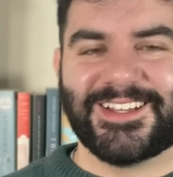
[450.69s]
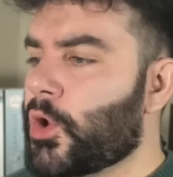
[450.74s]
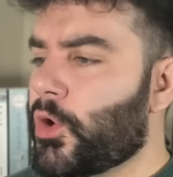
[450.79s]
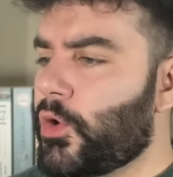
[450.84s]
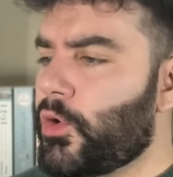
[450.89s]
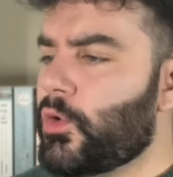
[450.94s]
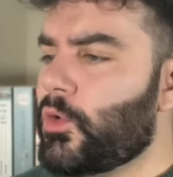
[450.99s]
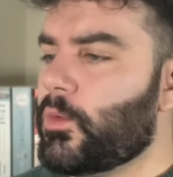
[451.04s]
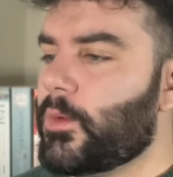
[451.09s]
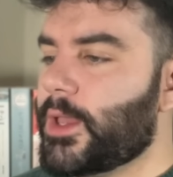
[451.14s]

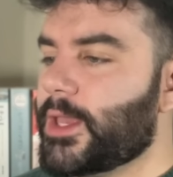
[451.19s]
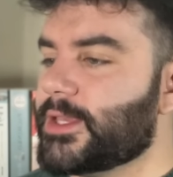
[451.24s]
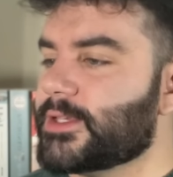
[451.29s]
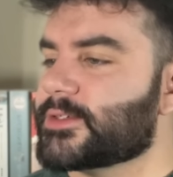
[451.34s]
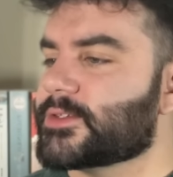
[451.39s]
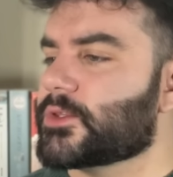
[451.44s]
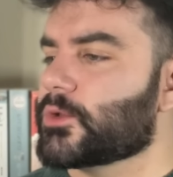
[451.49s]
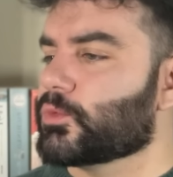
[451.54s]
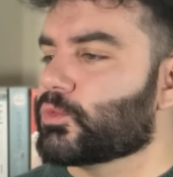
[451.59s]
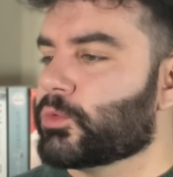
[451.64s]
Who
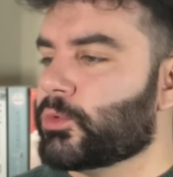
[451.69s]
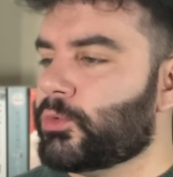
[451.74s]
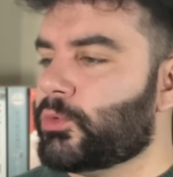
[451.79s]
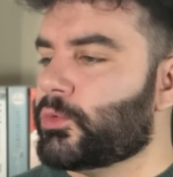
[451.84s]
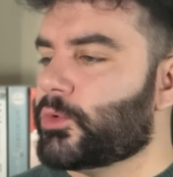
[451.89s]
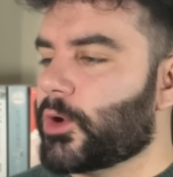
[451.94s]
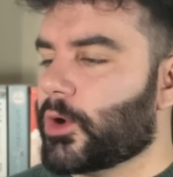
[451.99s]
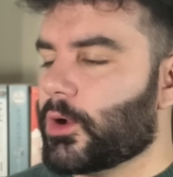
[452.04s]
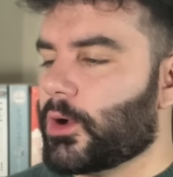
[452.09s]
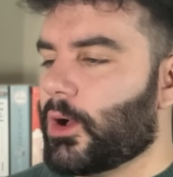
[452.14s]
is the Rue
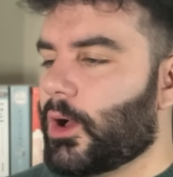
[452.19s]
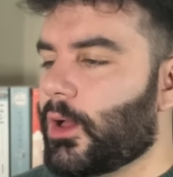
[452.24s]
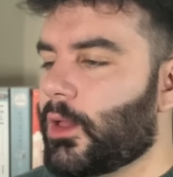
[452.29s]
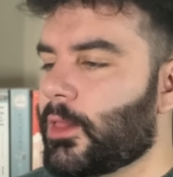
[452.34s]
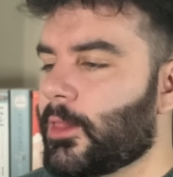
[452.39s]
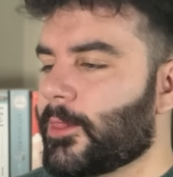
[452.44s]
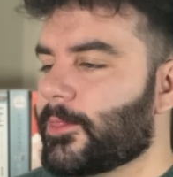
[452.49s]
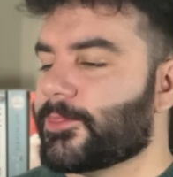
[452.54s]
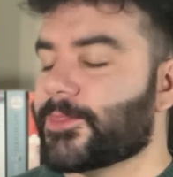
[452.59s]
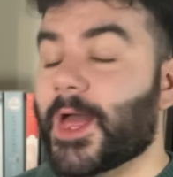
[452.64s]
girl
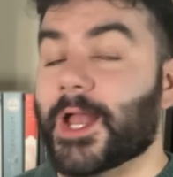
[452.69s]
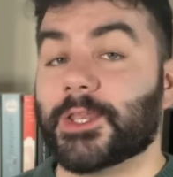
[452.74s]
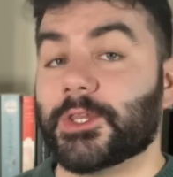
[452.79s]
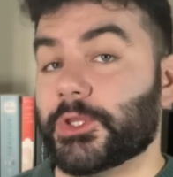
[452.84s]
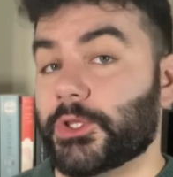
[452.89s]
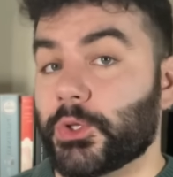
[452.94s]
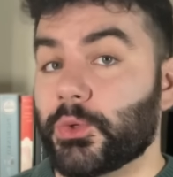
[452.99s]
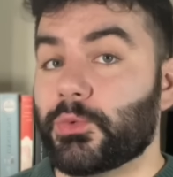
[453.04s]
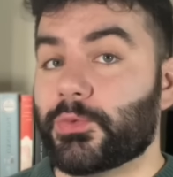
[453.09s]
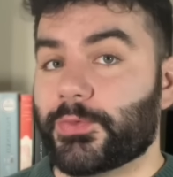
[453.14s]
that
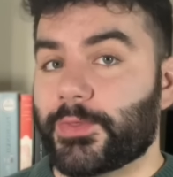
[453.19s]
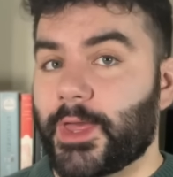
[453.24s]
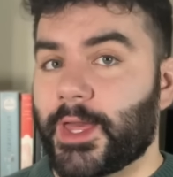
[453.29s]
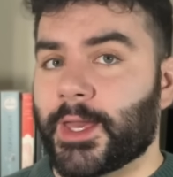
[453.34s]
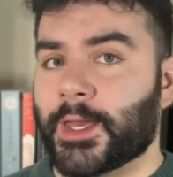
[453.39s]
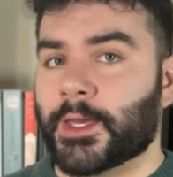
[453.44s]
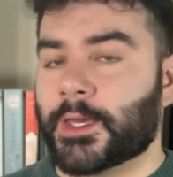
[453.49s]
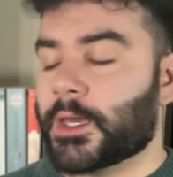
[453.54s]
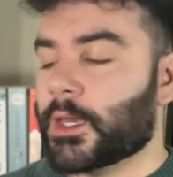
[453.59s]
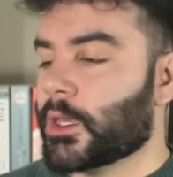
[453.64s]
you
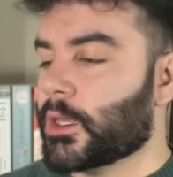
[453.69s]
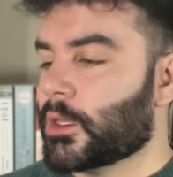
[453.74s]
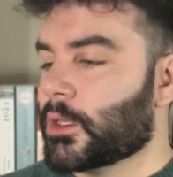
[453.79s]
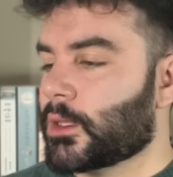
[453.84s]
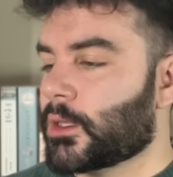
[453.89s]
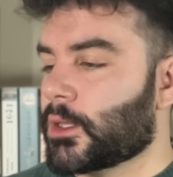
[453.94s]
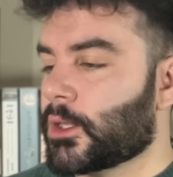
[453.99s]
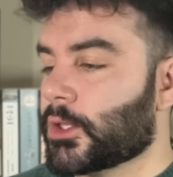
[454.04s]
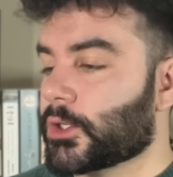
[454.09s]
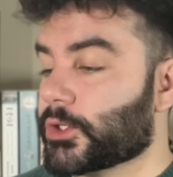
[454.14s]
think
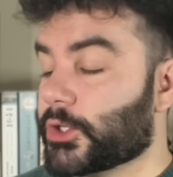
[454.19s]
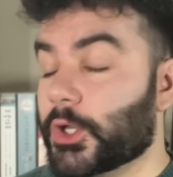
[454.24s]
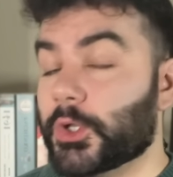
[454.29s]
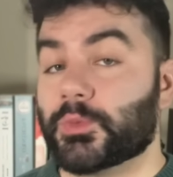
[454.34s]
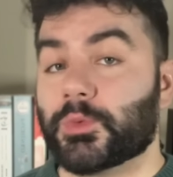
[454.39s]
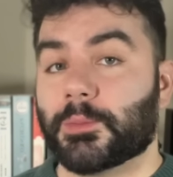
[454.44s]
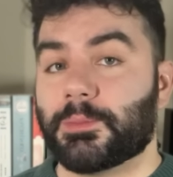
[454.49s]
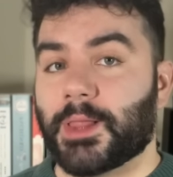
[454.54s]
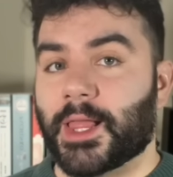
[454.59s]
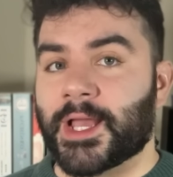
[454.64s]

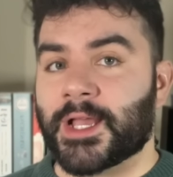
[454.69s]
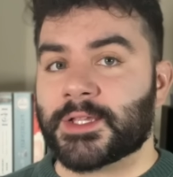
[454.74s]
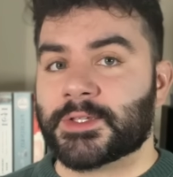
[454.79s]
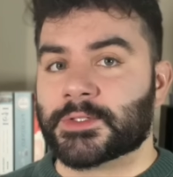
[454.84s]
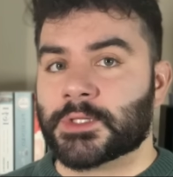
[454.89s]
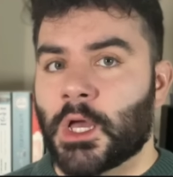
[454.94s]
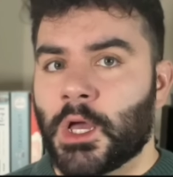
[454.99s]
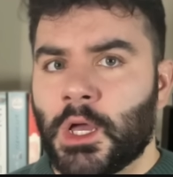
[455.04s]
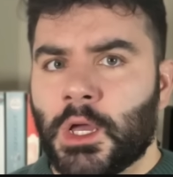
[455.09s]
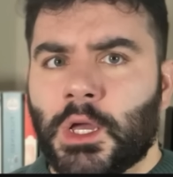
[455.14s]
could
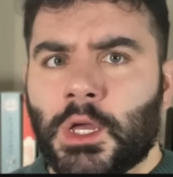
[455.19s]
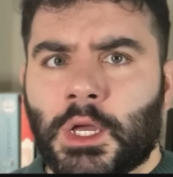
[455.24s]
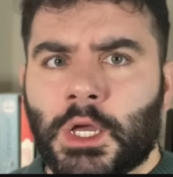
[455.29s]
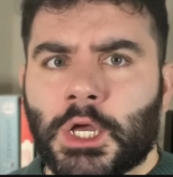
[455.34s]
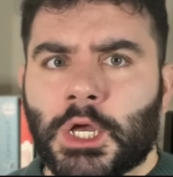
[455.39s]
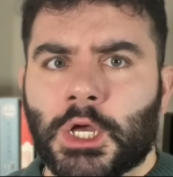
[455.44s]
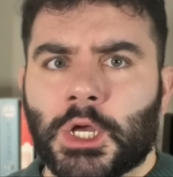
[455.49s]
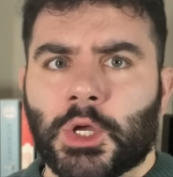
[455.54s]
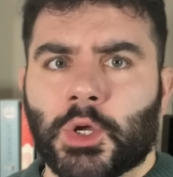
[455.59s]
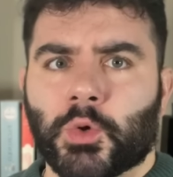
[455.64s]
replace
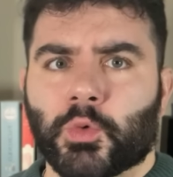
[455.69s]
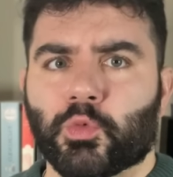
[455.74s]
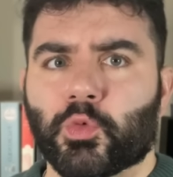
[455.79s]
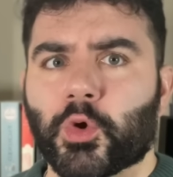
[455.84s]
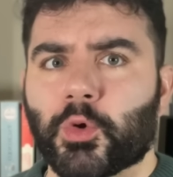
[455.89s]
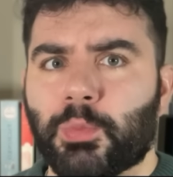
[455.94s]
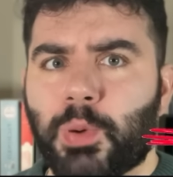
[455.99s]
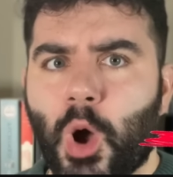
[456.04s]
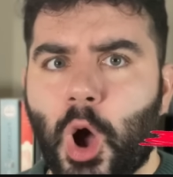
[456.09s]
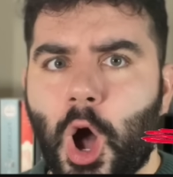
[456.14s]

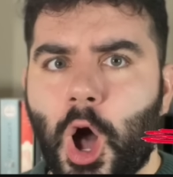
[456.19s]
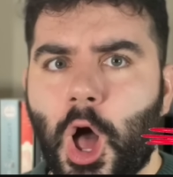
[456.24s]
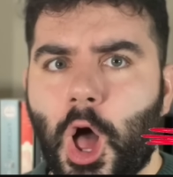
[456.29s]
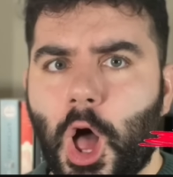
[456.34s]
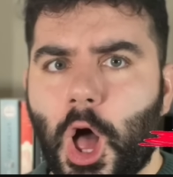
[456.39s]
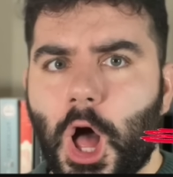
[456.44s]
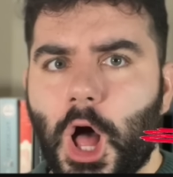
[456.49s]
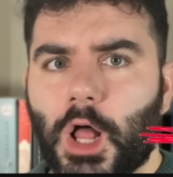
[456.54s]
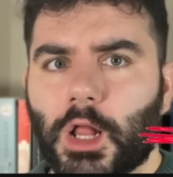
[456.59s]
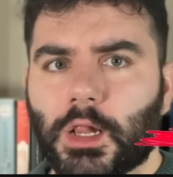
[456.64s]

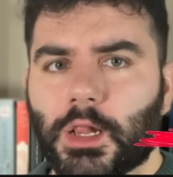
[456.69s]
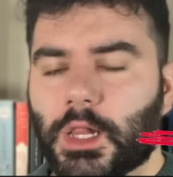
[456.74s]
RuPaul?